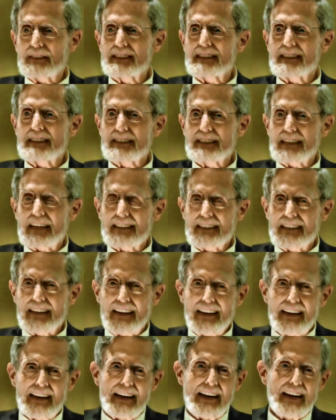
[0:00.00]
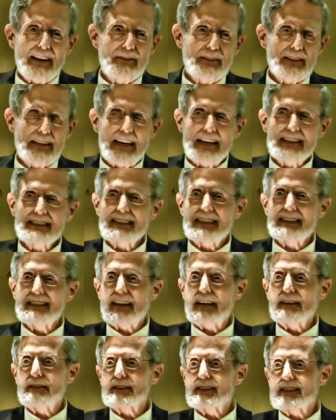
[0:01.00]
It's, it's everlasting
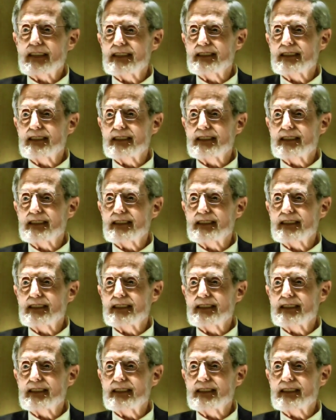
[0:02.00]
life is